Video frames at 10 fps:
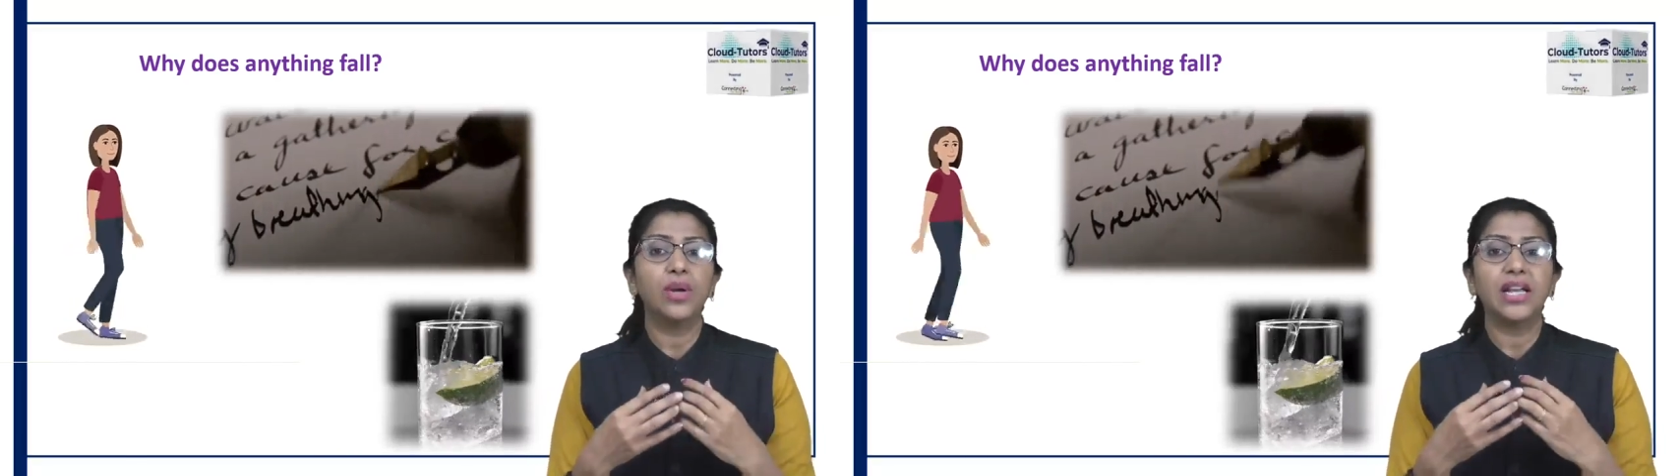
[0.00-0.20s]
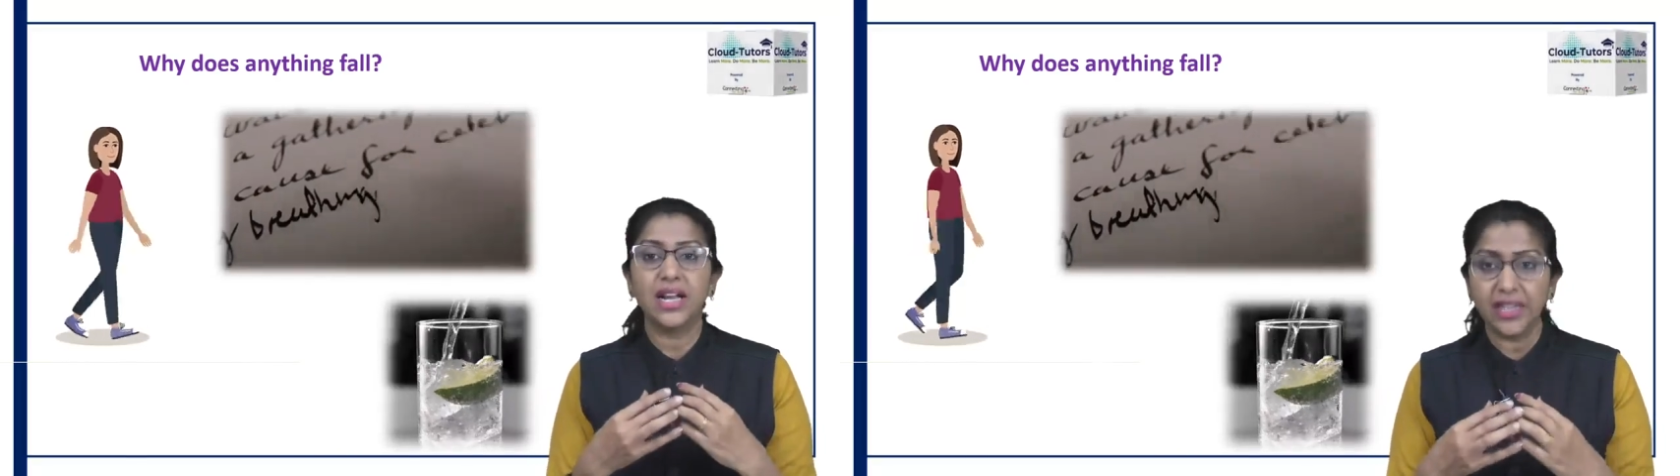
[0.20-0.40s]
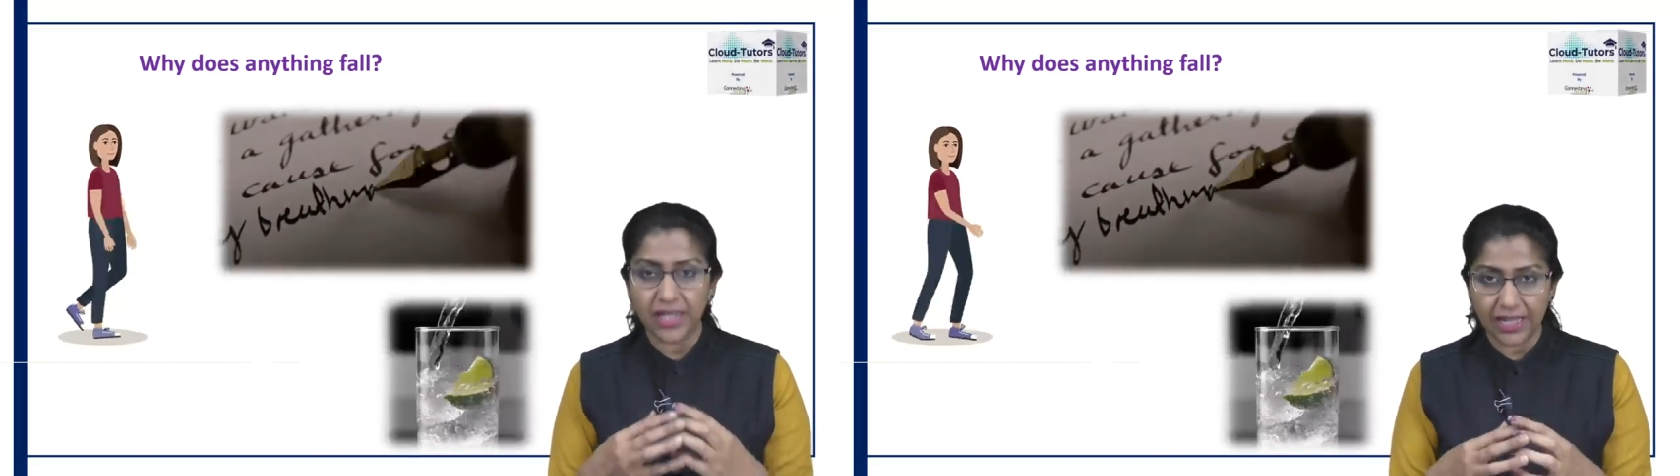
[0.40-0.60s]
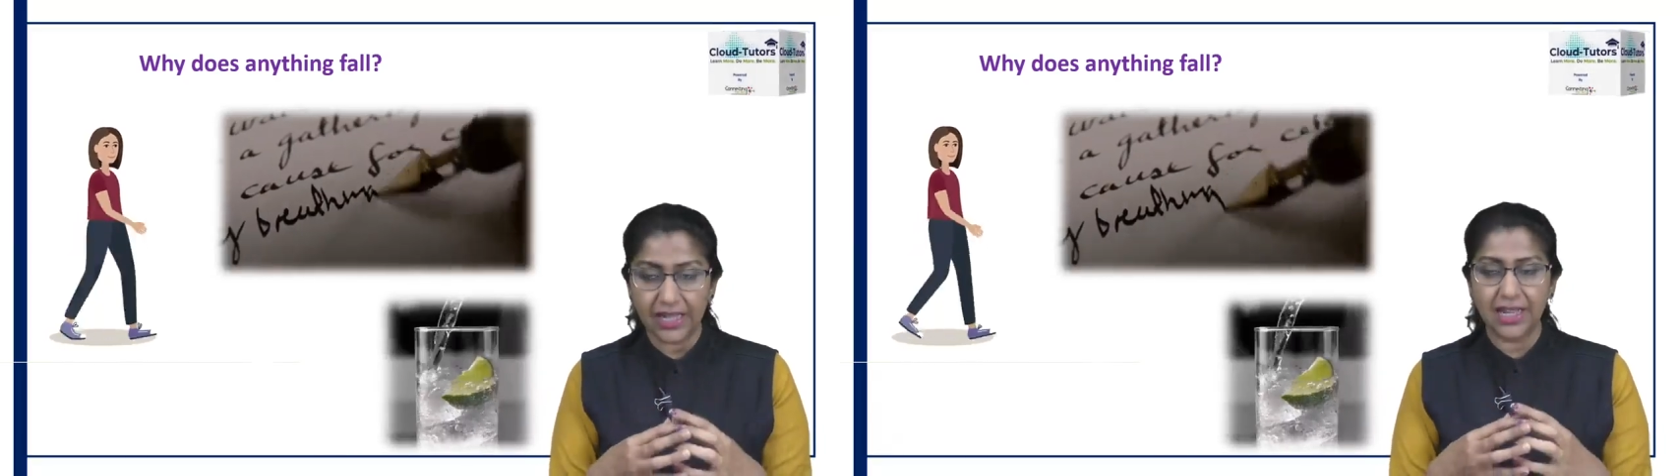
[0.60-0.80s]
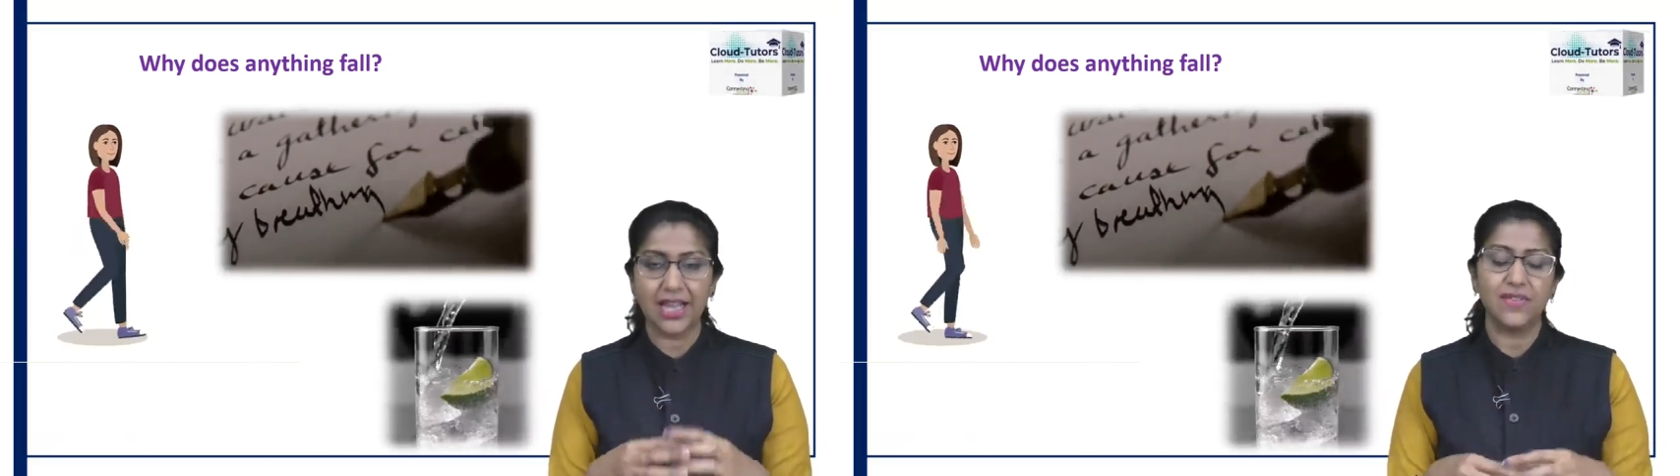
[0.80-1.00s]
in our
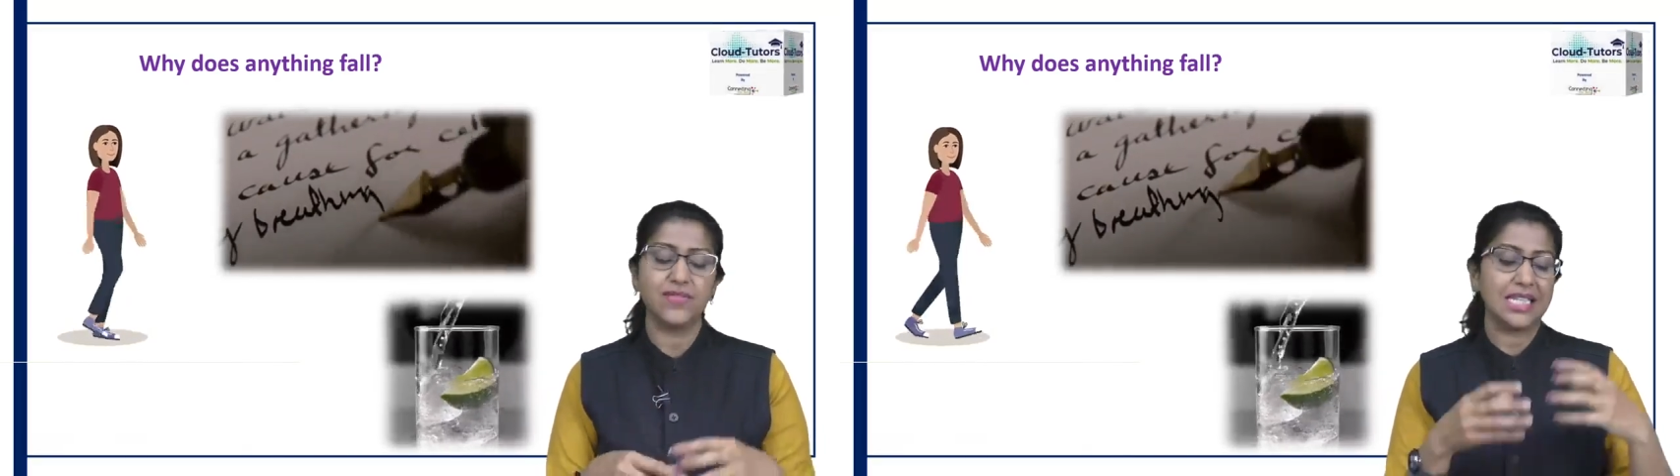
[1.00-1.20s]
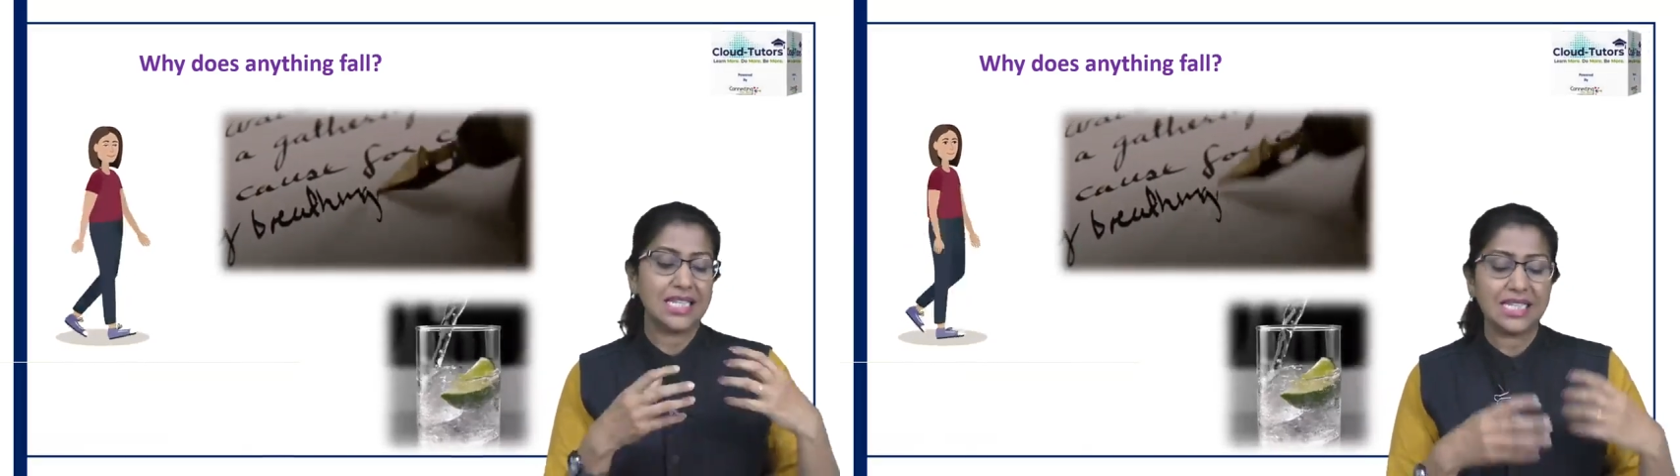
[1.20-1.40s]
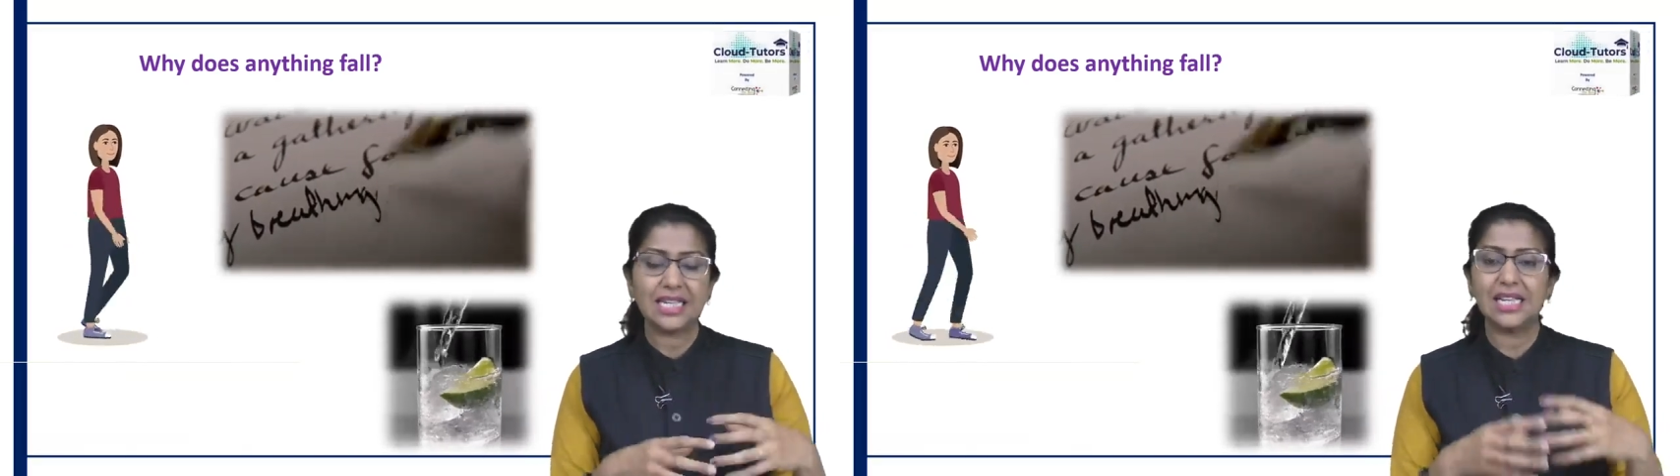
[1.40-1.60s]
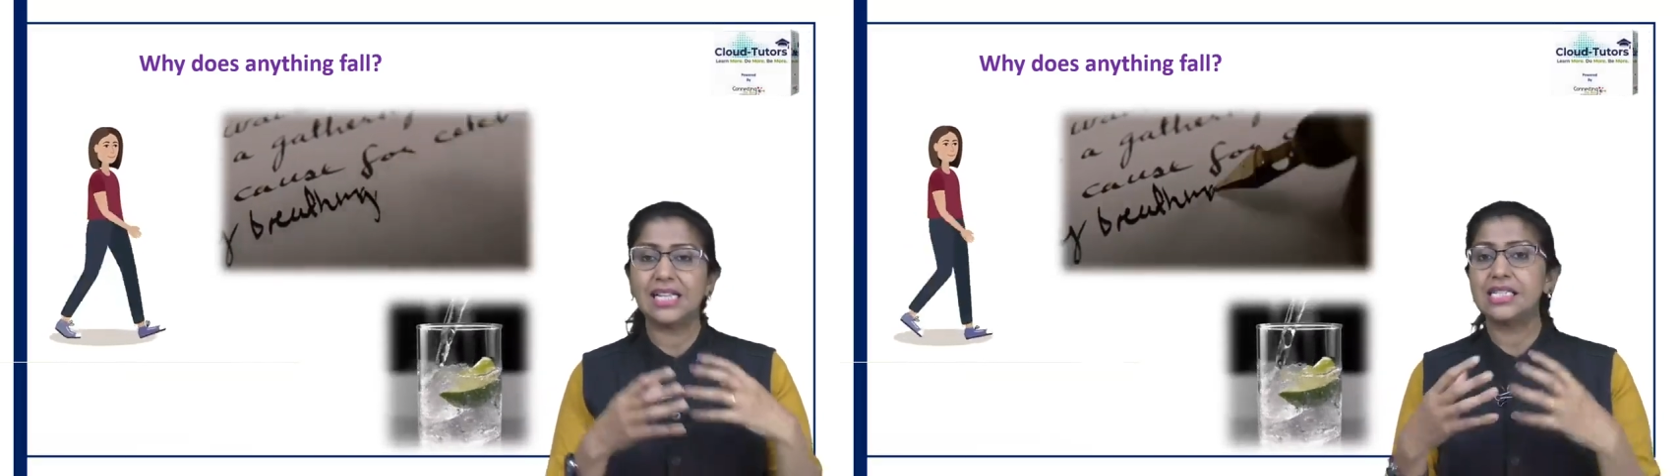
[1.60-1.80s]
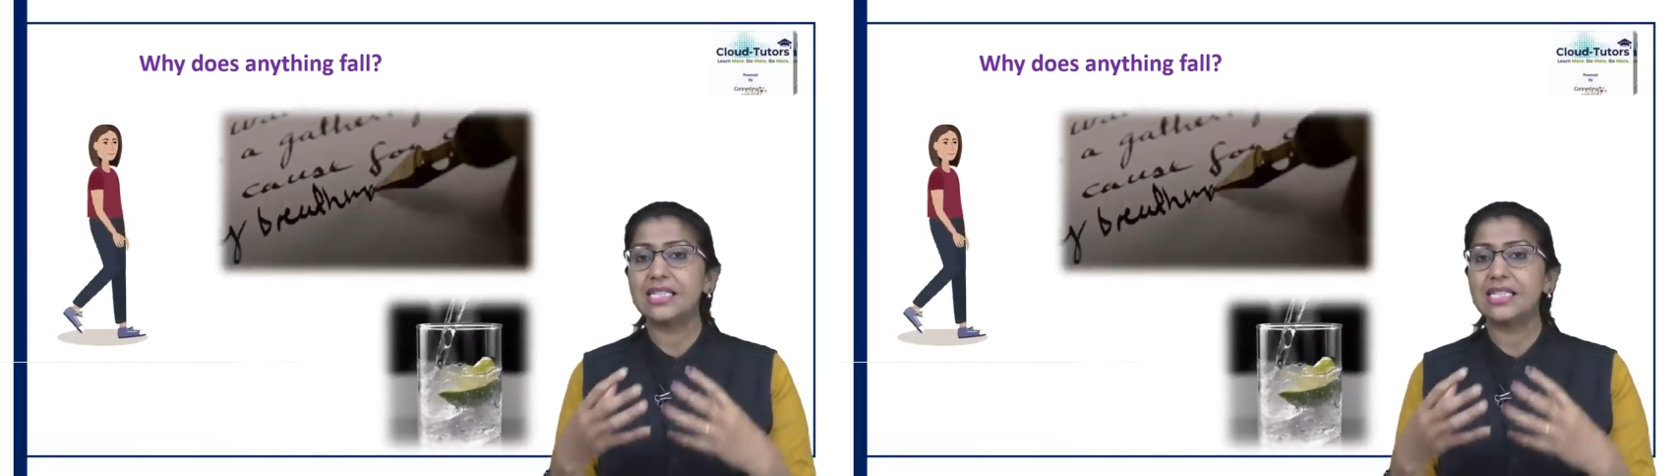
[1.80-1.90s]
daily lives, sitting,